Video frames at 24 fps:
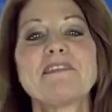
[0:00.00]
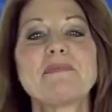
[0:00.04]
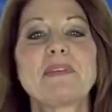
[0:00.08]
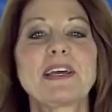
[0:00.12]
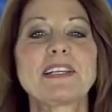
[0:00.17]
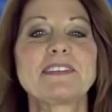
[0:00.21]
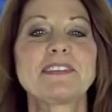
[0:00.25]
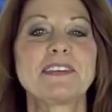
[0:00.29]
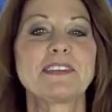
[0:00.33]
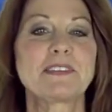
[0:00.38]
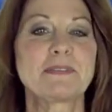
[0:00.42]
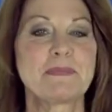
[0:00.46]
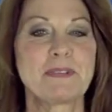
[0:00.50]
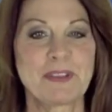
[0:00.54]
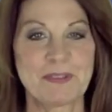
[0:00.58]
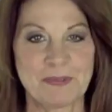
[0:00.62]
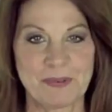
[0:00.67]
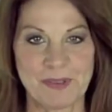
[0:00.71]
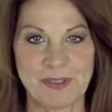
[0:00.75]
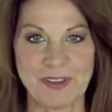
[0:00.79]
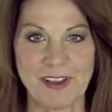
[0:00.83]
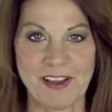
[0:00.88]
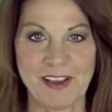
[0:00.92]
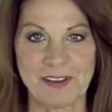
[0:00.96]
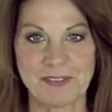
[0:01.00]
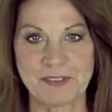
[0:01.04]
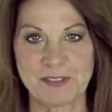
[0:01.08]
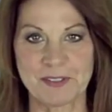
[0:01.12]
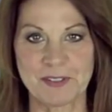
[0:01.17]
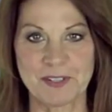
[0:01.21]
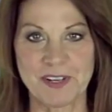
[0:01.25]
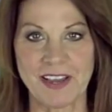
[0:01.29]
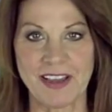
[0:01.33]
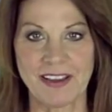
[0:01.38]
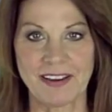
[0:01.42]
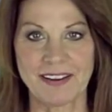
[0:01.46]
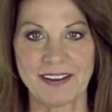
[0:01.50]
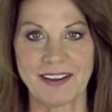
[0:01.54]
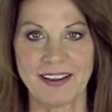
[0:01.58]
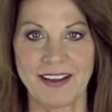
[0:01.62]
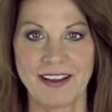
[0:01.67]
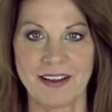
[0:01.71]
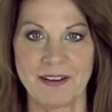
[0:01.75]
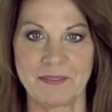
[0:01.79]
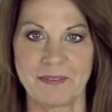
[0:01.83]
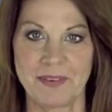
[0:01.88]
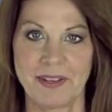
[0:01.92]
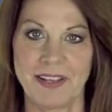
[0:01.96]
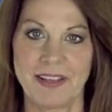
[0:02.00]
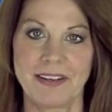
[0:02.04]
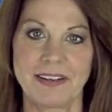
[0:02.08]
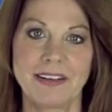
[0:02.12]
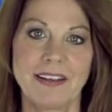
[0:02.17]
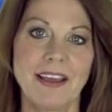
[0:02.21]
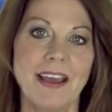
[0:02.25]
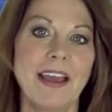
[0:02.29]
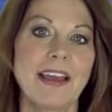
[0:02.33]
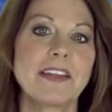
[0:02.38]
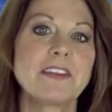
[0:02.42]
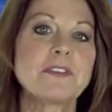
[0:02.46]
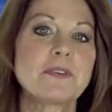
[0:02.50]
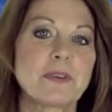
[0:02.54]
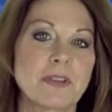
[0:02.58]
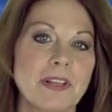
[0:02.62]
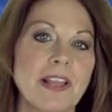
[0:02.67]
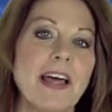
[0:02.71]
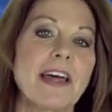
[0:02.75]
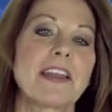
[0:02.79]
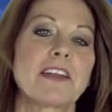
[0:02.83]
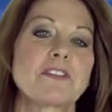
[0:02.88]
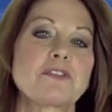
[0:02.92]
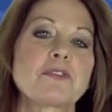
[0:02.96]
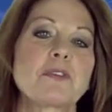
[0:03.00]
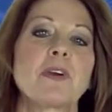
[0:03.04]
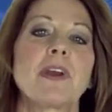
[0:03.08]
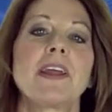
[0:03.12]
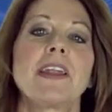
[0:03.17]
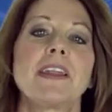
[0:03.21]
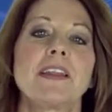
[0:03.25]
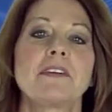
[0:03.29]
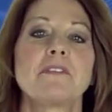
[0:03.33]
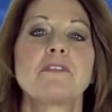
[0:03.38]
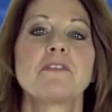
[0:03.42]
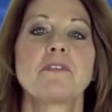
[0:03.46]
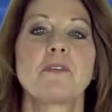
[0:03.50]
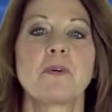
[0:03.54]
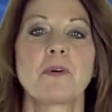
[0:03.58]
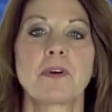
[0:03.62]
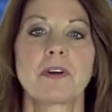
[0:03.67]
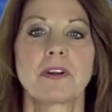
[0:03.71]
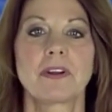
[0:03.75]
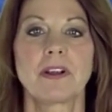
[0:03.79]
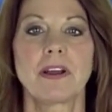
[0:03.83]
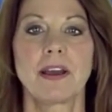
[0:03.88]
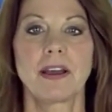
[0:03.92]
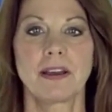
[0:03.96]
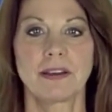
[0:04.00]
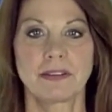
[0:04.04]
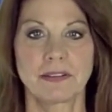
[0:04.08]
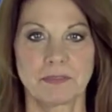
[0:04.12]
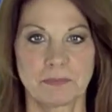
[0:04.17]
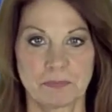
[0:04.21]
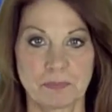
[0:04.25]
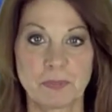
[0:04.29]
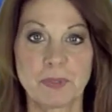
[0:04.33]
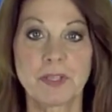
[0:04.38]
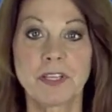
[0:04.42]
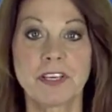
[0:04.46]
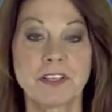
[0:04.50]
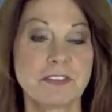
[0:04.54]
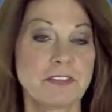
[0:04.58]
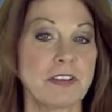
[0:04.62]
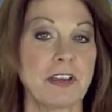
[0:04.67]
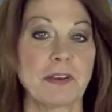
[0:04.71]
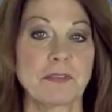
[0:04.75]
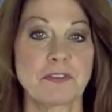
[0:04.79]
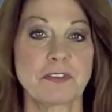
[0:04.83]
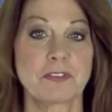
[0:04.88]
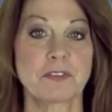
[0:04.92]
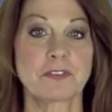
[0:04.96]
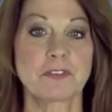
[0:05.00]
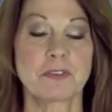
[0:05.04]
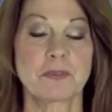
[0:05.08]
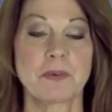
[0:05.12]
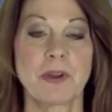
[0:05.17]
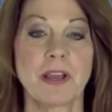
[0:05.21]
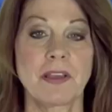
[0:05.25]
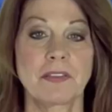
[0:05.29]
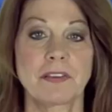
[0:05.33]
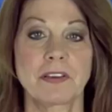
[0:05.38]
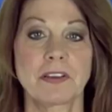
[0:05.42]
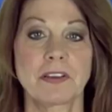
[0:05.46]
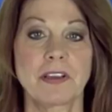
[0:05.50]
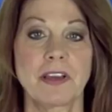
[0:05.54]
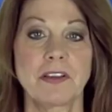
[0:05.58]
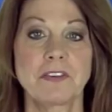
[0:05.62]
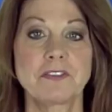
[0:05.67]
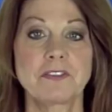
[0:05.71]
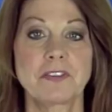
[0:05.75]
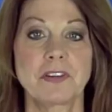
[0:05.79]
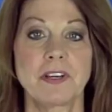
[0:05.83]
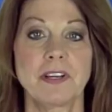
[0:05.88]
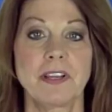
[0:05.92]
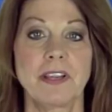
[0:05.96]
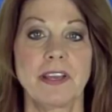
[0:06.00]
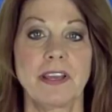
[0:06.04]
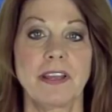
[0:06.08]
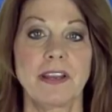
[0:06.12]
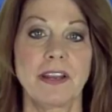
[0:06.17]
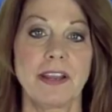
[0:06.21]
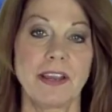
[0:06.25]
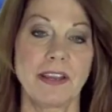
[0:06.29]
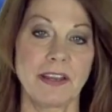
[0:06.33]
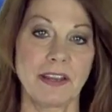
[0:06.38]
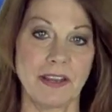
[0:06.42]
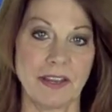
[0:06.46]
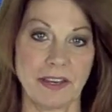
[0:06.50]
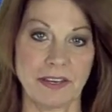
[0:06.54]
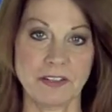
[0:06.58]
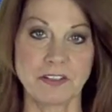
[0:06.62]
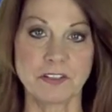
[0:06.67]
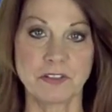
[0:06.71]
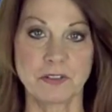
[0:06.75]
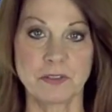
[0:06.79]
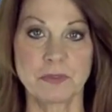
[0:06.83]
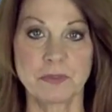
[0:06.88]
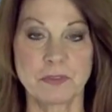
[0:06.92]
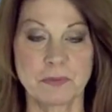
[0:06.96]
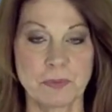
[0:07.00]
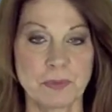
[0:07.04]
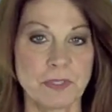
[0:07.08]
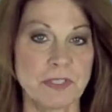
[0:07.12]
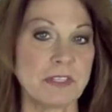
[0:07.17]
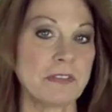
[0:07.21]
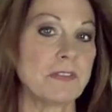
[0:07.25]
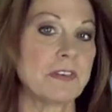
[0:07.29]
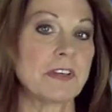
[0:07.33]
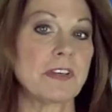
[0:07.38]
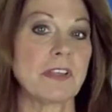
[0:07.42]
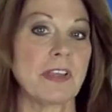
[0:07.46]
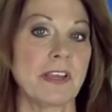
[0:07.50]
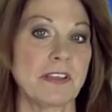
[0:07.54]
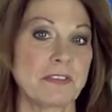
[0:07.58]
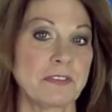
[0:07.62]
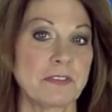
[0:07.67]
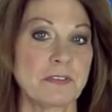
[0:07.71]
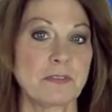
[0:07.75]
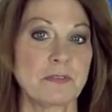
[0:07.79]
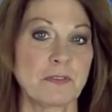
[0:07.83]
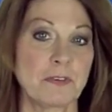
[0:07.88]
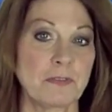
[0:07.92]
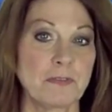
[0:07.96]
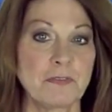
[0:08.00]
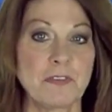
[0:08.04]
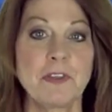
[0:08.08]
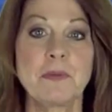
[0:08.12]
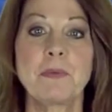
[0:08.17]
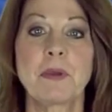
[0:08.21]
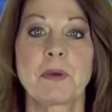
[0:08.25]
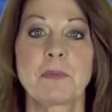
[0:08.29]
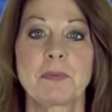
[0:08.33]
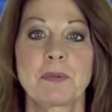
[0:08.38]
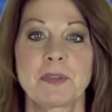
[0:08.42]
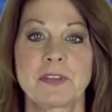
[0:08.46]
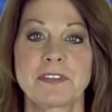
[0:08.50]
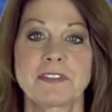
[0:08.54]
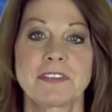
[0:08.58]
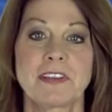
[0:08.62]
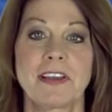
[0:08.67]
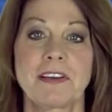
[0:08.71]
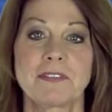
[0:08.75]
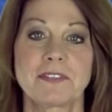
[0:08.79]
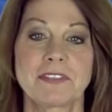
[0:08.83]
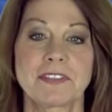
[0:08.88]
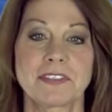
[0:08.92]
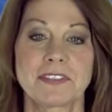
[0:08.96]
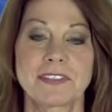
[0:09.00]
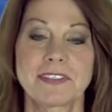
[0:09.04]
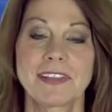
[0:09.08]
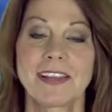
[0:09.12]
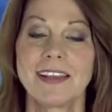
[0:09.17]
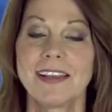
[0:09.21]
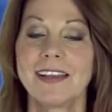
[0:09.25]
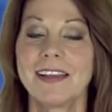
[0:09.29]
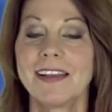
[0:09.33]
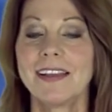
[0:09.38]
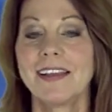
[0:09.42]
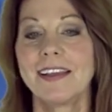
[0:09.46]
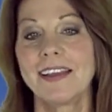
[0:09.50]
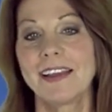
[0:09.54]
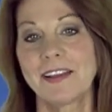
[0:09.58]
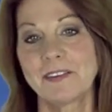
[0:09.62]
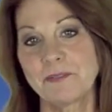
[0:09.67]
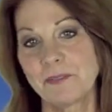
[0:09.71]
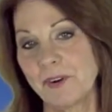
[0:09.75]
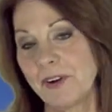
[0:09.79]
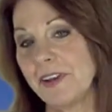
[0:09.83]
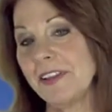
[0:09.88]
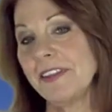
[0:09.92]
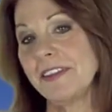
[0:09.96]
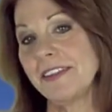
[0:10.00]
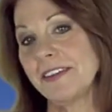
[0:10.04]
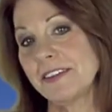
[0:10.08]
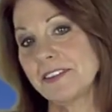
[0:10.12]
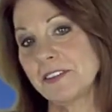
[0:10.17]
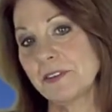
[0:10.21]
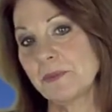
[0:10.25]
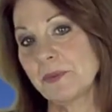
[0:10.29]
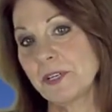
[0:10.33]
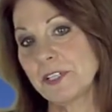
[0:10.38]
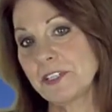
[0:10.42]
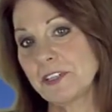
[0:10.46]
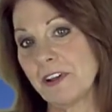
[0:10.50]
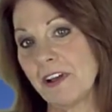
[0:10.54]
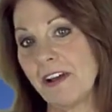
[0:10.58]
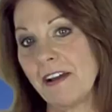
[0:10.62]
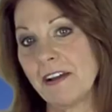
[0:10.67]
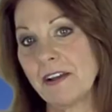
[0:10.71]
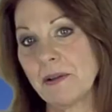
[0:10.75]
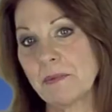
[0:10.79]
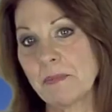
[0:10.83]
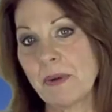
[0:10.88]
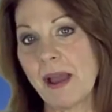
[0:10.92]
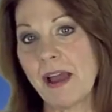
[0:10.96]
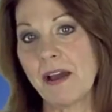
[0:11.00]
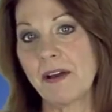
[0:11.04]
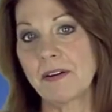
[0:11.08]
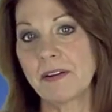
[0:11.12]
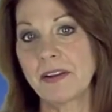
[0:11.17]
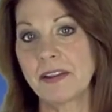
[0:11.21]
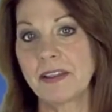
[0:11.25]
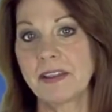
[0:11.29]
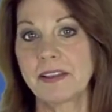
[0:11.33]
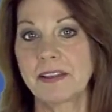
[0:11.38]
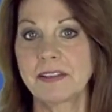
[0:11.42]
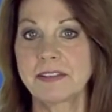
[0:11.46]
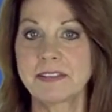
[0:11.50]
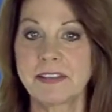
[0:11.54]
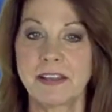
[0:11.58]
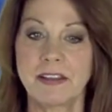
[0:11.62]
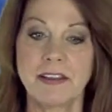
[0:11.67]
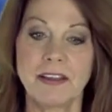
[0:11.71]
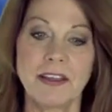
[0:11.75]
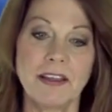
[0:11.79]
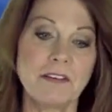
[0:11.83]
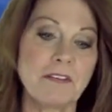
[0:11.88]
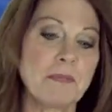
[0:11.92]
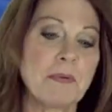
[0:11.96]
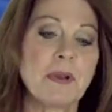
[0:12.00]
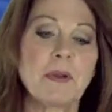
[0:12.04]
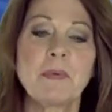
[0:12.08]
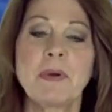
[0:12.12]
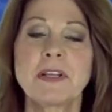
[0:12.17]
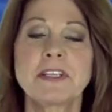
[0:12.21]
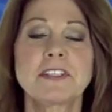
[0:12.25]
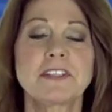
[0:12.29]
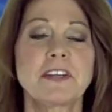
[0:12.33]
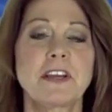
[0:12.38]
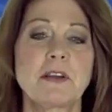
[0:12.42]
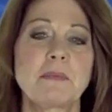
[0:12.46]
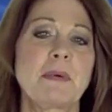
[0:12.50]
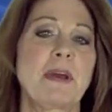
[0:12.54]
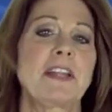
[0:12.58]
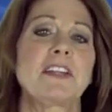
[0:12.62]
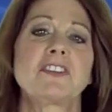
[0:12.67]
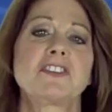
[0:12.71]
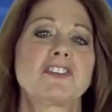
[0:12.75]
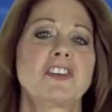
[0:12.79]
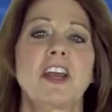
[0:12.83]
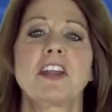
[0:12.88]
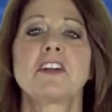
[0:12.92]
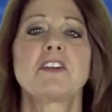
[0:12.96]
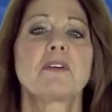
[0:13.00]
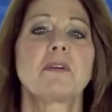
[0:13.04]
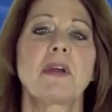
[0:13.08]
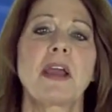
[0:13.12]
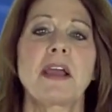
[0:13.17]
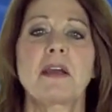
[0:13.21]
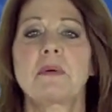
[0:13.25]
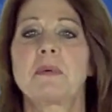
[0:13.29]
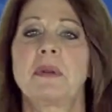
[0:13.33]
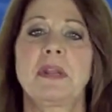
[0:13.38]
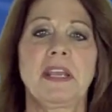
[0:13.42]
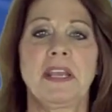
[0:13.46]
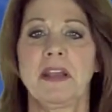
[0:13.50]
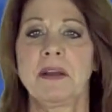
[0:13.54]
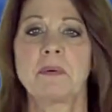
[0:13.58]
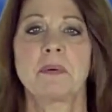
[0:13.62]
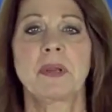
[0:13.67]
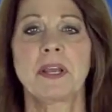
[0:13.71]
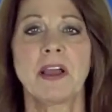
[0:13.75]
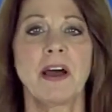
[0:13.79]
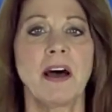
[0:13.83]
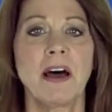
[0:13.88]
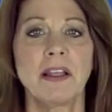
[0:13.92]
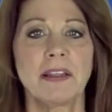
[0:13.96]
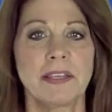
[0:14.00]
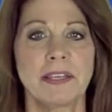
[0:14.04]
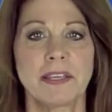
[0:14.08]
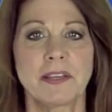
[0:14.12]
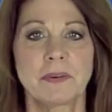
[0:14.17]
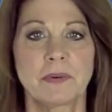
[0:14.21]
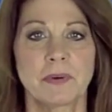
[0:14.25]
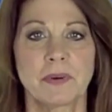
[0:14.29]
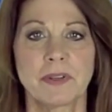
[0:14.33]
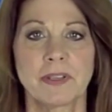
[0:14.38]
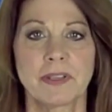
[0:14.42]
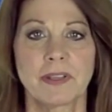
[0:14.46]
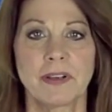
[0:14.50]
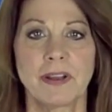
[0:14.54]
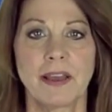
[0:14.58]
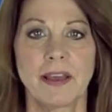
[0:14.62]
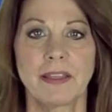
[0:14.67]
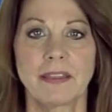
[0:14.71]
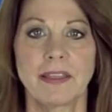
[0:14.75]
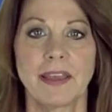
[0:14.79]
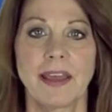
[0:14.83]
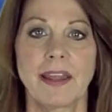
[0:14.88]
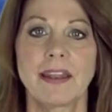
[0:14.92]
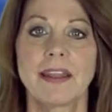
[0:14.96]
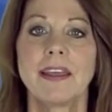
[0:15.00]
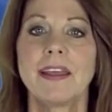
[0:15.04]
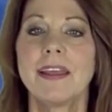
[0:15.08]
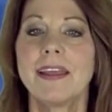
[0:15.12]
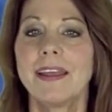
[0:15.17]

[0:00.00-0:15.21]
I'm Betsy Smith with Officer.com, and I do a lot of training for police officers around the country, and I do specific classes for female police officers. And one of the things that we talk about is, everybody wants to talk about gender equity. Are we all equal and all that?